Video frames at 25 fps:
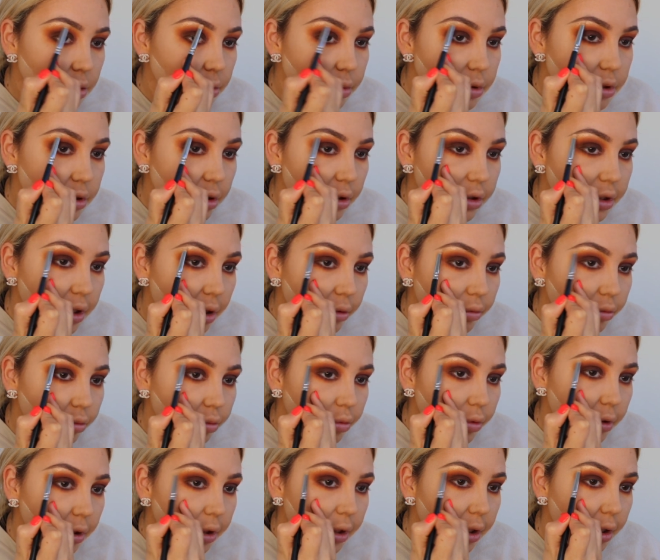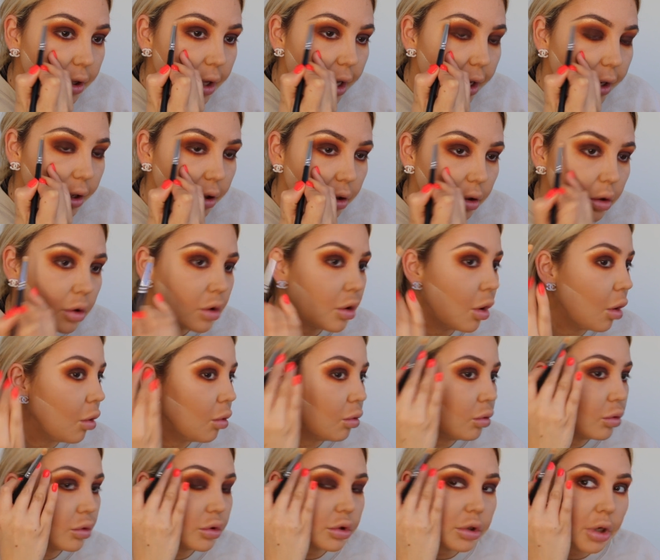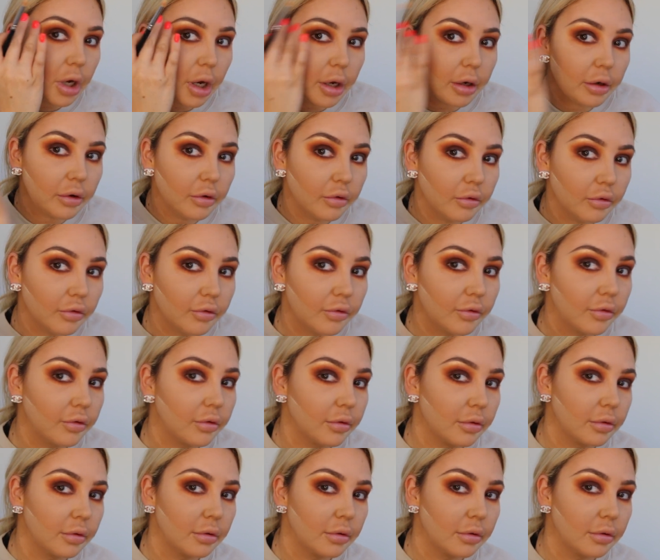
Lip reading: almost got that really like gold kind of